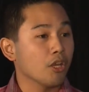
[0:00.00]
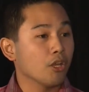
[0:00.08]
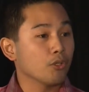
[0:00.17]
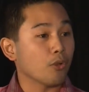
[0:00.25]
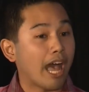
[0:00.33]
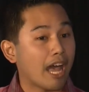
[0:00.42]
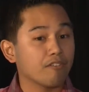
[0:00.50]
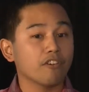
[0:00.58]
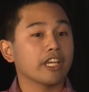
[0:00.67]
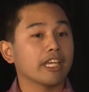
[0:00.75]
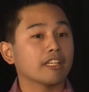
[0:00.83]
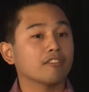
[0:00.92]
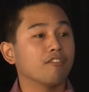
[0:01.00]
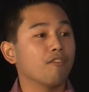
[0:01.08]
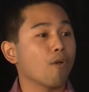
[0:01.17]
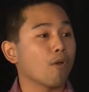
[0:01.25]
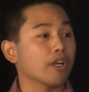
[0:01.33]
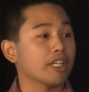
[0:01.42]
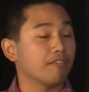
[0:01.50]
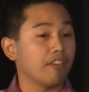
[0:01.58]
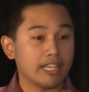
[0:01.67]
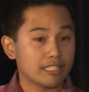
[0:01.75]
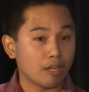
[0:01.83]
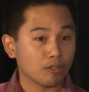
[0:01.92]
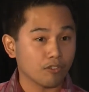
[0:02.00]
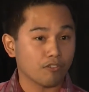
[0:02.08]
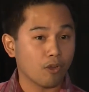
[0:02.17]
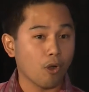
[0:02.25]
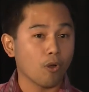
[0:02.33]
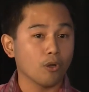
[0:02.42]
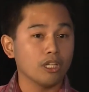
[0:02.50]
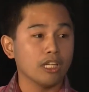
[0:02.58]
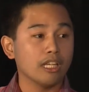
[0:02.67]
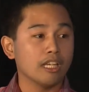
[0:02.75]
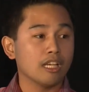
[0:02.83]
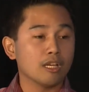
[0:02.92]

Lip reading: to advocate for the phase-out of coal,